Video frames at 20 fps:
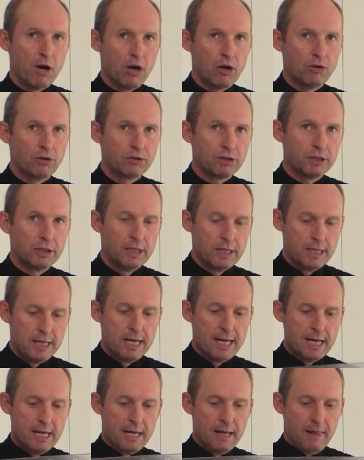mold,
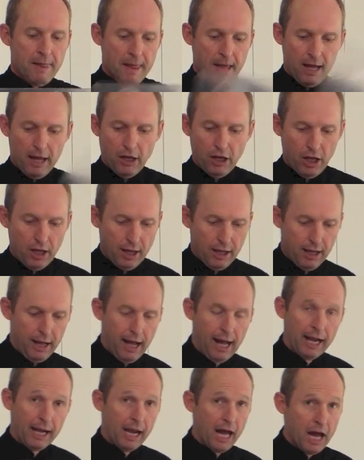
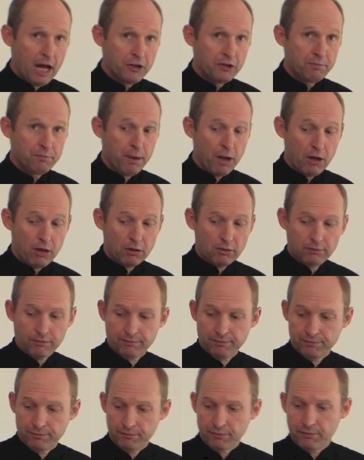a large bowl,
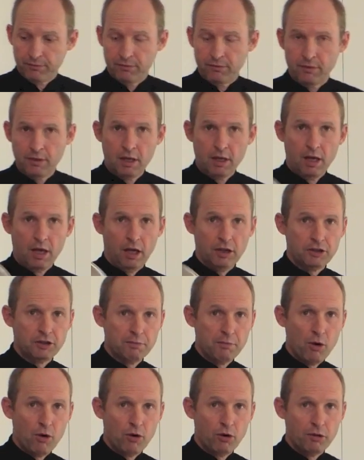a
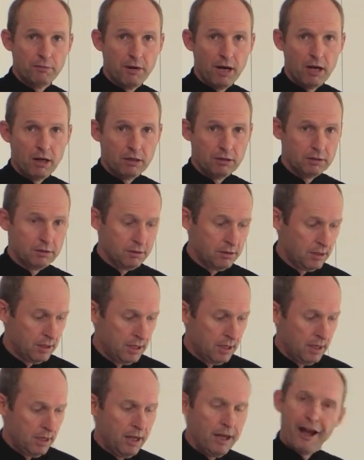smaller bowl,
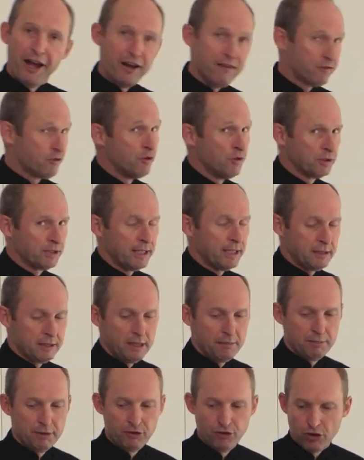and of course our
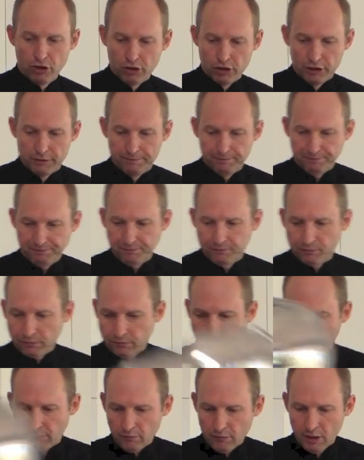tempered chocolate.
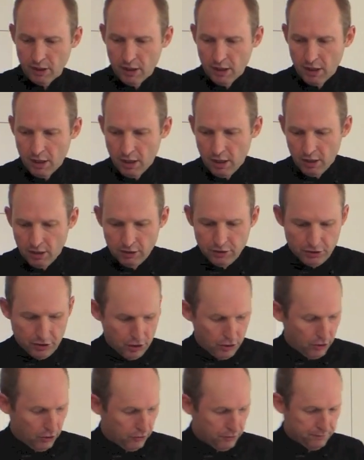
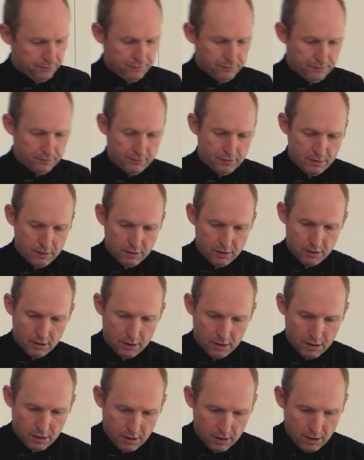So
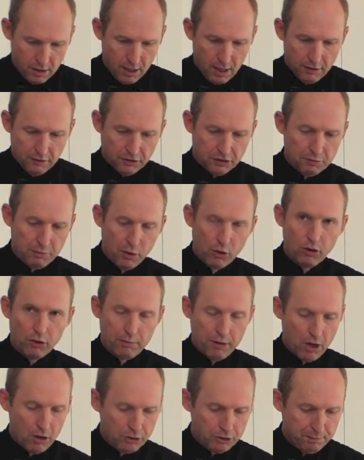the smaller
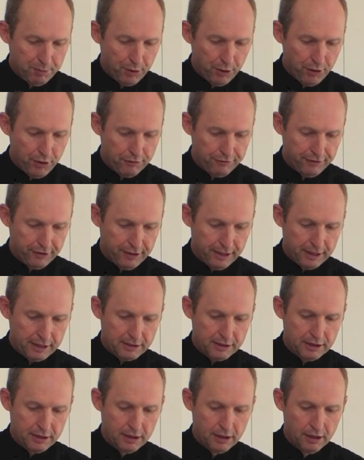bowl's
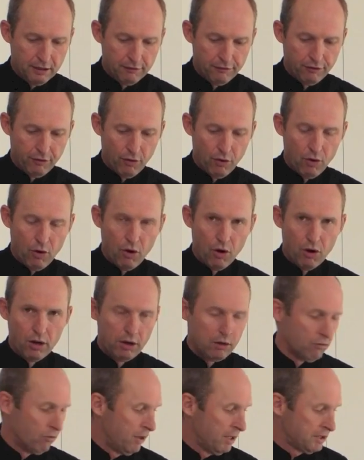perfect
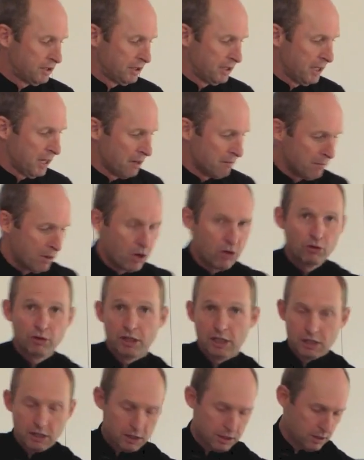for resting our
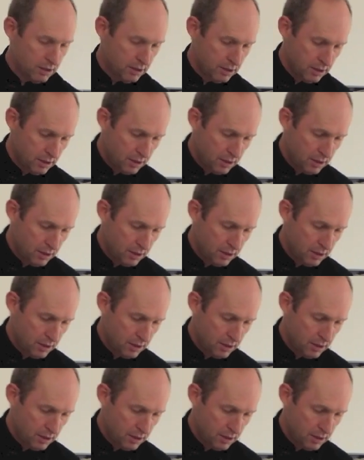mold in. I